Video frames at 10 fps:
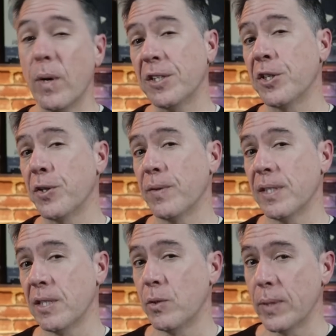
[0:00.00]
wanted to turn
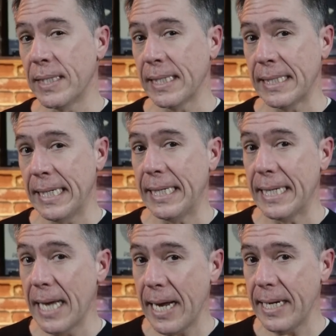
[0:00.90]
this into a
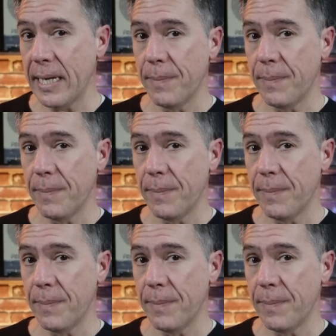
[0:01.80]
16.9